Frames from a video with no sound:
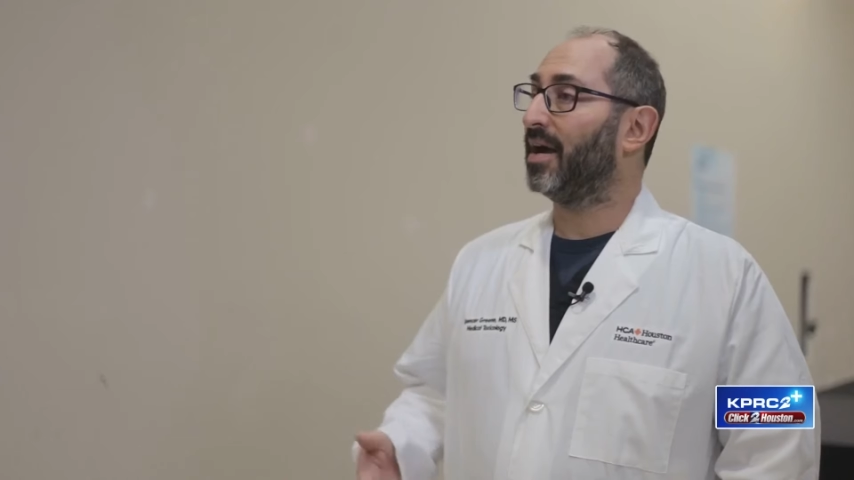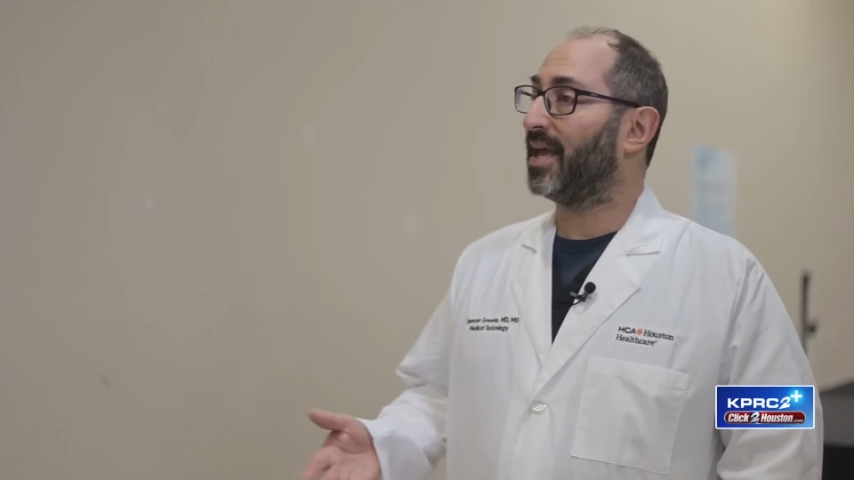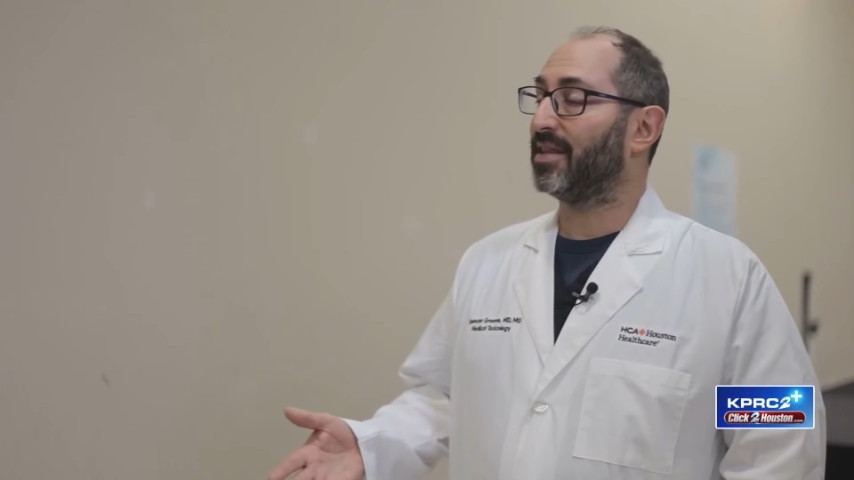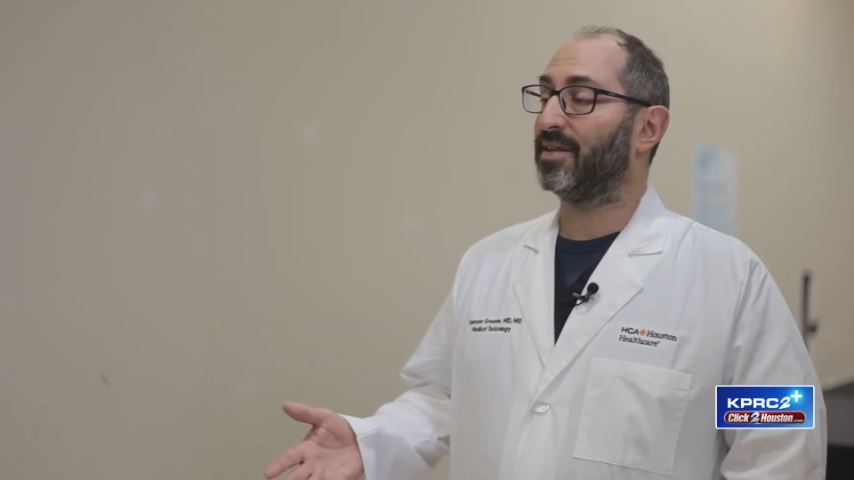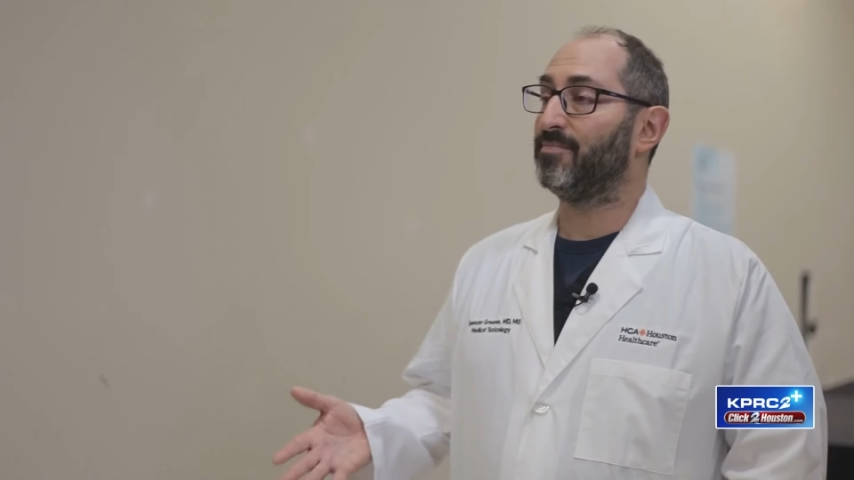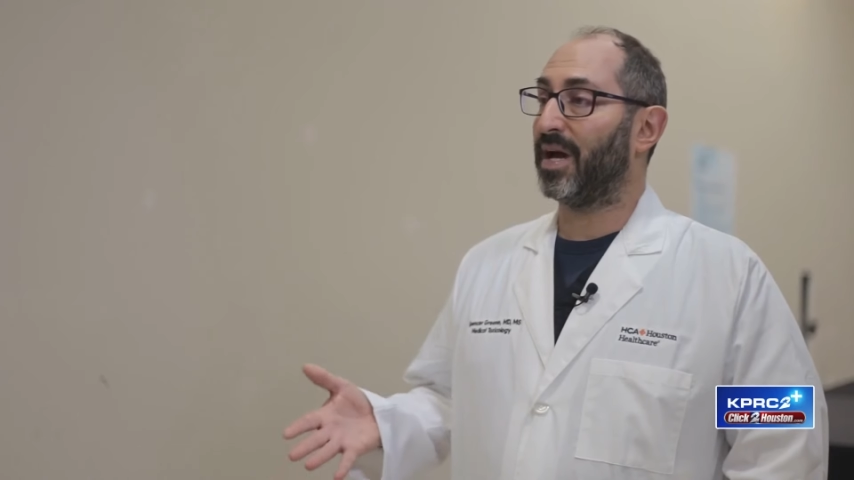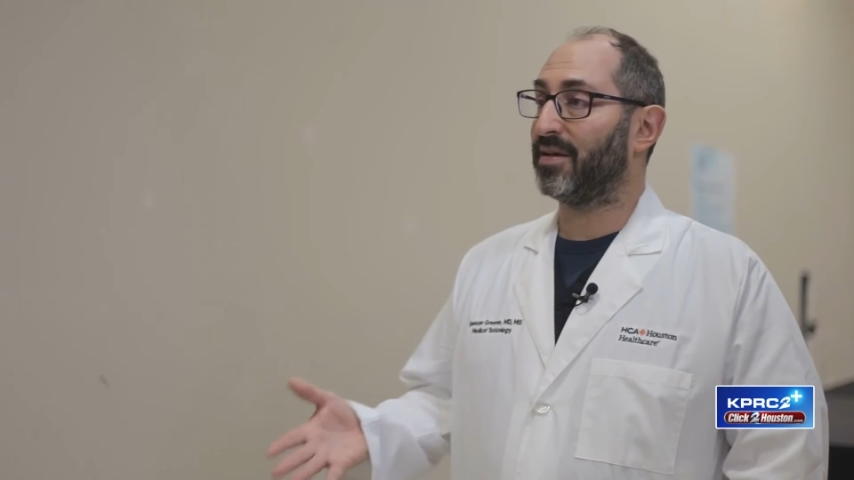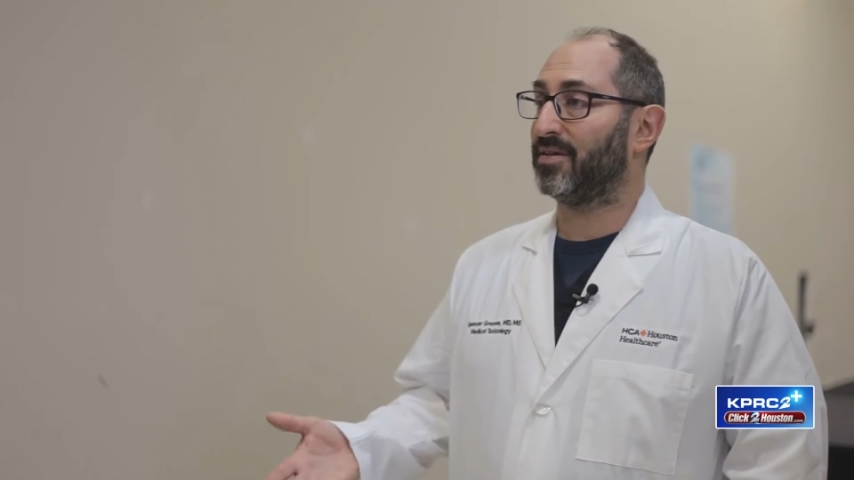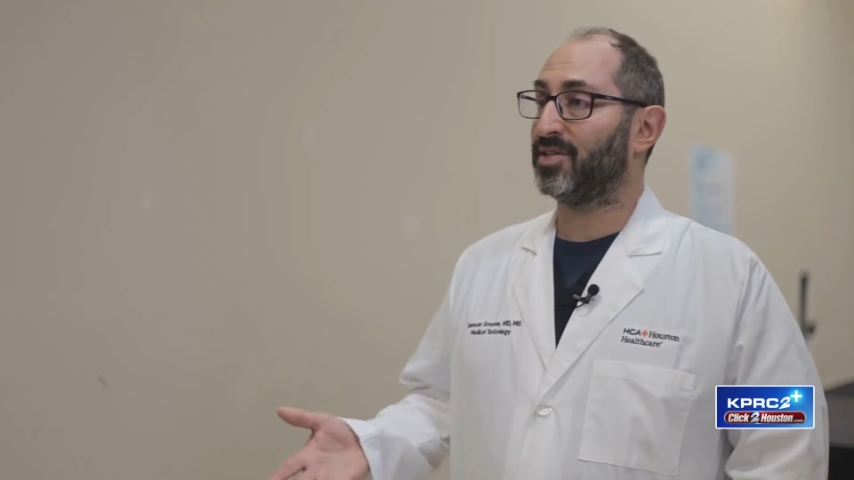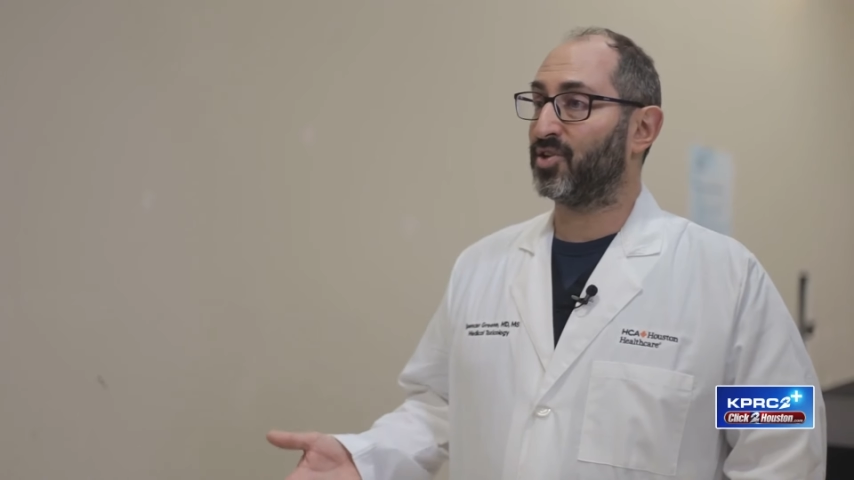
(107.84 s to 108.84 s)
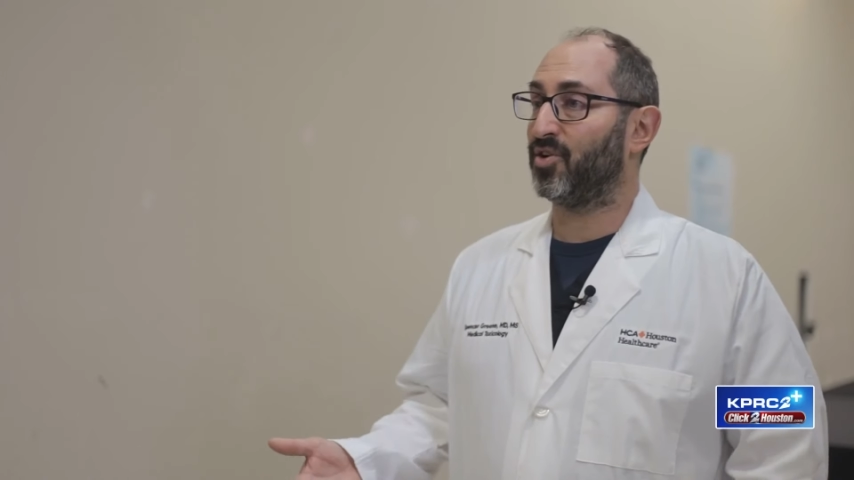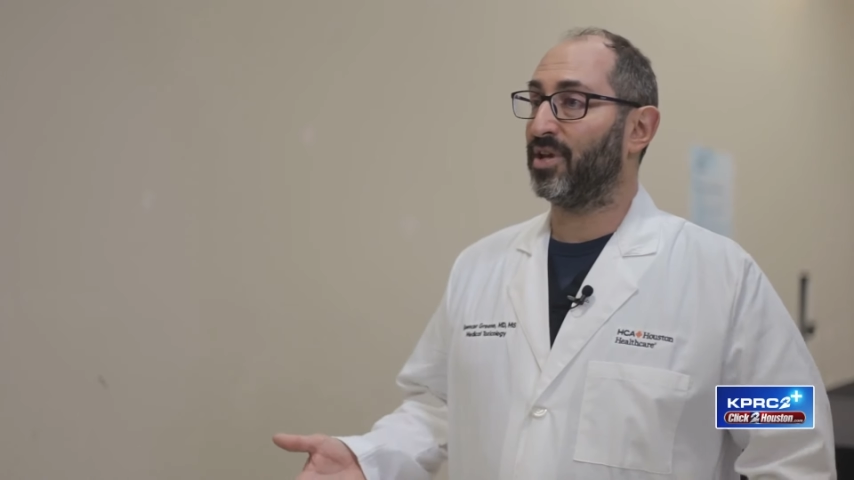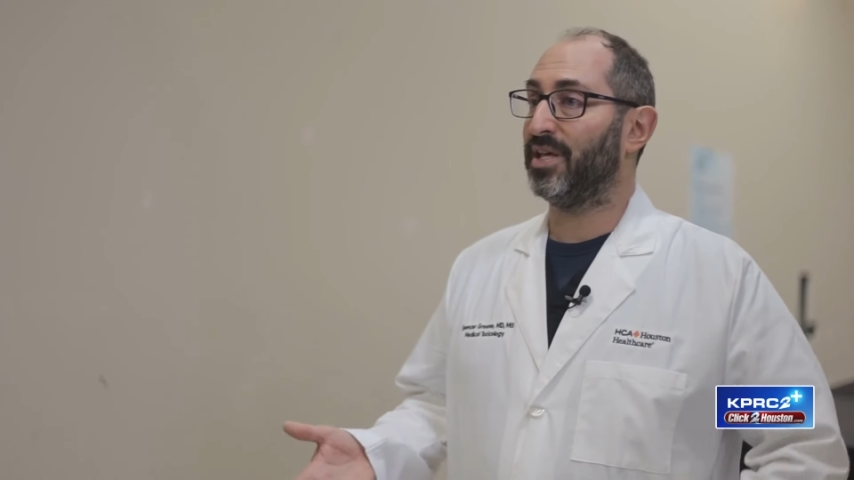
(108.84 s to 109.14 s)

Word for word: Again, my concern